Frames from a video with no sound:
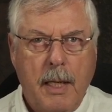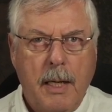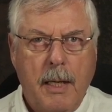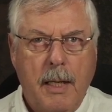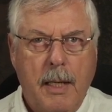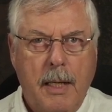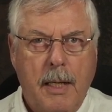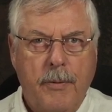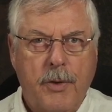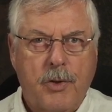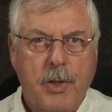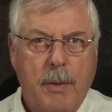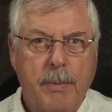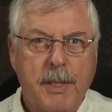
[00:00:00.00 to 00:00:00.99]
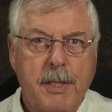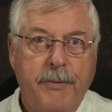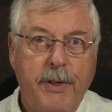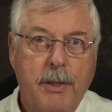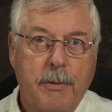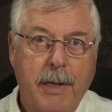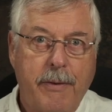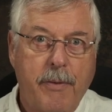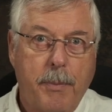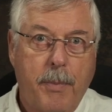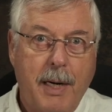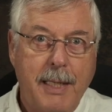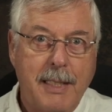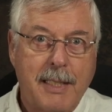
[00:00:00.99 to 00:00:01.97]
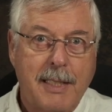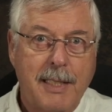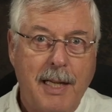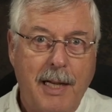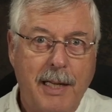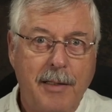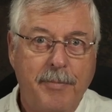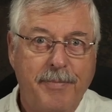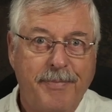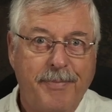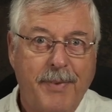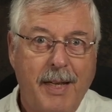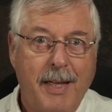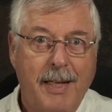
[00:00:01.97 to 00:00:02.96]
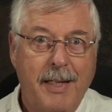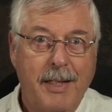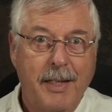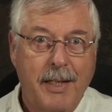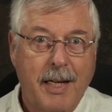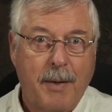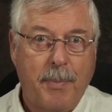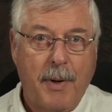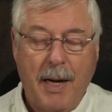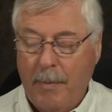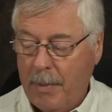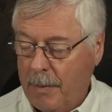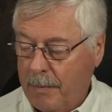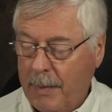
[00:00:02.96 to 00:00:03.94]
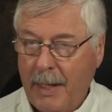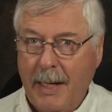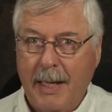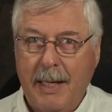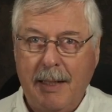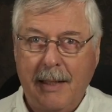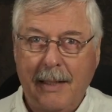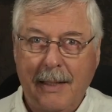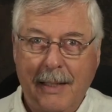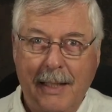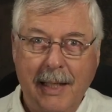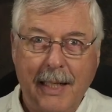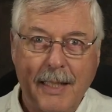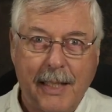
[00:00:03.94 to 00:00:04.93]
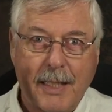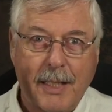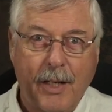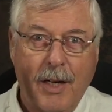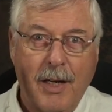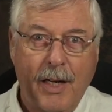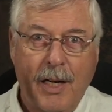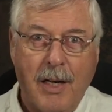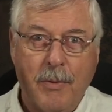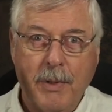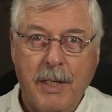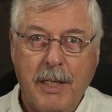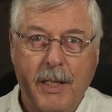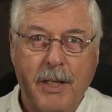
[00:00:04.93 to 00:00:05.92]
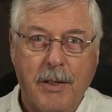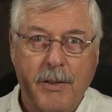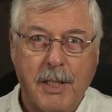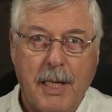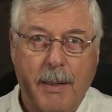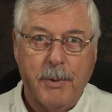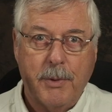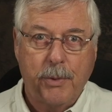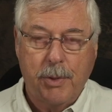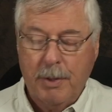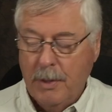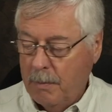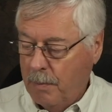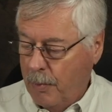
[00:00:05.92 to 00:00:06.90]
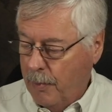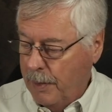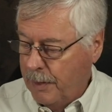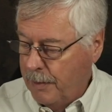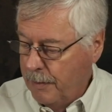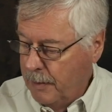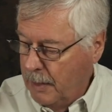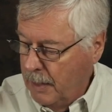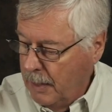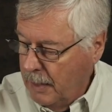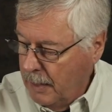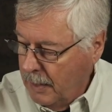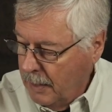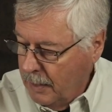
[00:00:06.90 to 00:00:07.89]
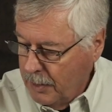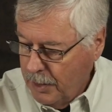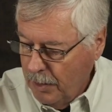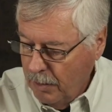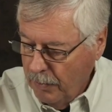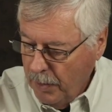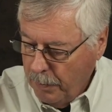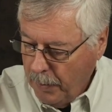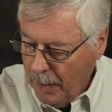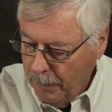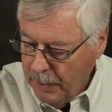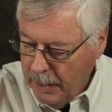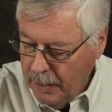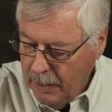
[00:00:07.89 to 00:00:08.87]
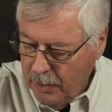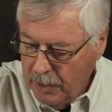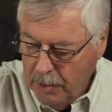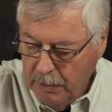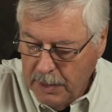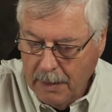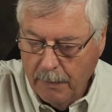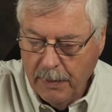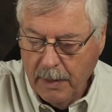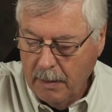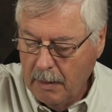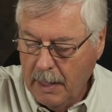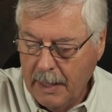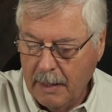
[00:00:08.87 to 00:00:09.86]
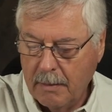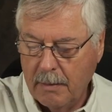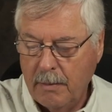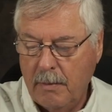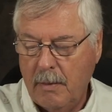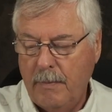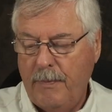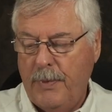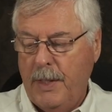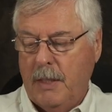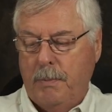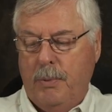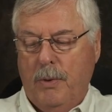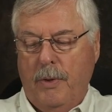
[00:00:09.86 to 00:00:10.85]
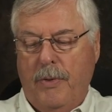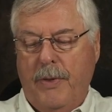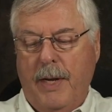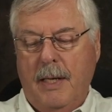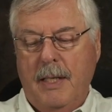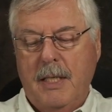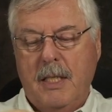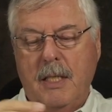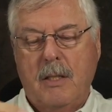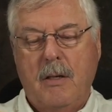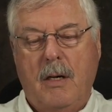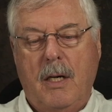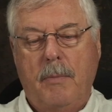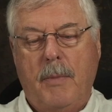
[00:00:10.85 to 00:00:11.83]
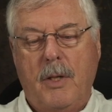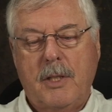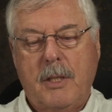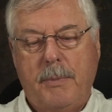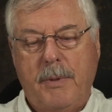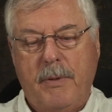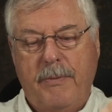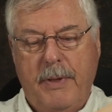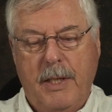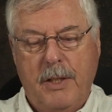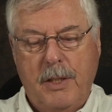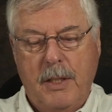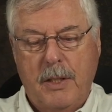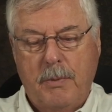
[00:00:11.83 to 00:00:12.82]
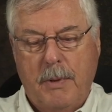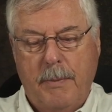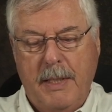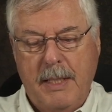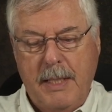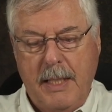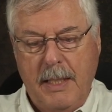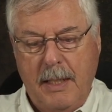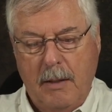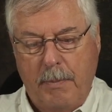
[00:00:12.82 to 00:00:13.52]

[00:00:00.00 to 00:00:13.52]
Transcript: The trouble is if you don't have a bright sun, you got a problem, and this only cures it to a certain point. So the problem you get into is something like this poor thing. This has caught multiple fish. It's one of my sand eel